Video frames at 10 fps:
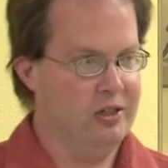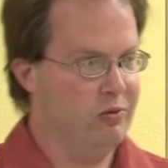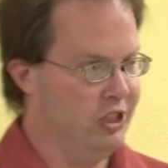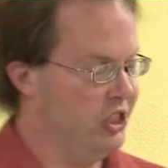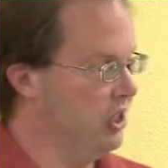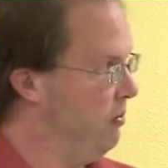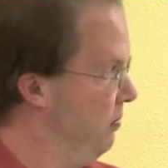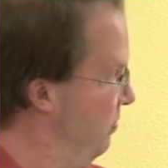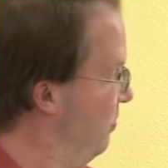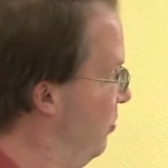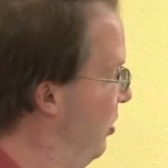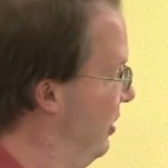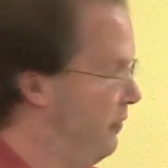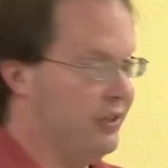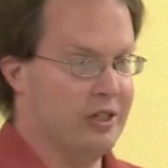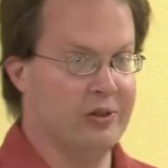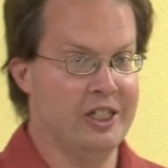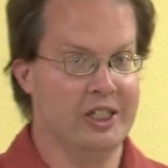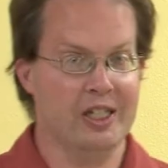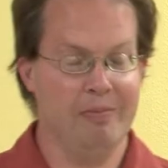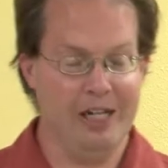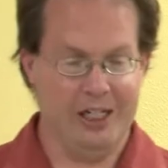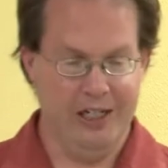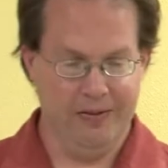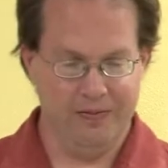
was one of the figurines they made.